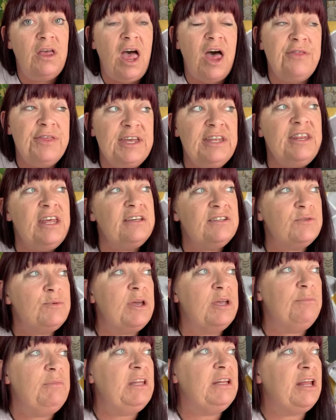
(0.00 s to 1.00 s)
you
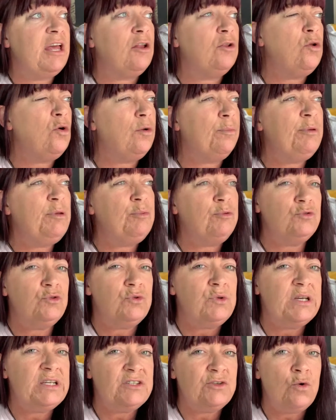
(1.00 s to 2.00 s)
can
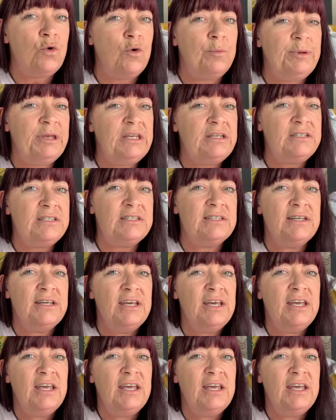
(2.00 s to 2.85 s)
start making pennies from that.